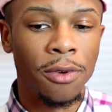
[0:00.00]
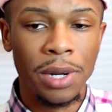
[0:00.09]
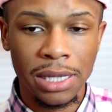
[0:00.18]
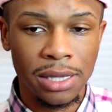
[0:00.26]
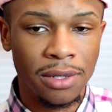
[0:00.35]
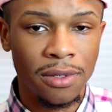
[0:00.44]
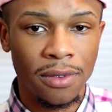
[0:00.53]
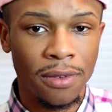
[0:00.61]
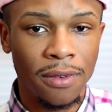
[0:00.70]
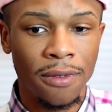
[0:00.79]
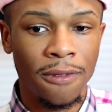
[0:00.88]
reason
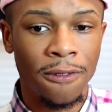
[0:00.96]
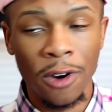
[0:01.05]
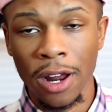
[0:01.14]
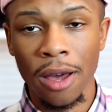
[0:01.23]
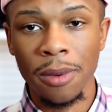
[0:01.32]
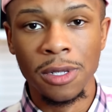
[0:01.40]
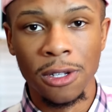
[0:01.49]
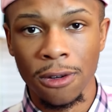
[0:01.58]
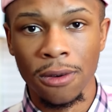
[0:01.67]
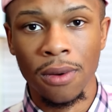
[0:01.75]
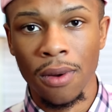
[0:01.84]
for that
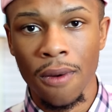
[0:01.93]
episode.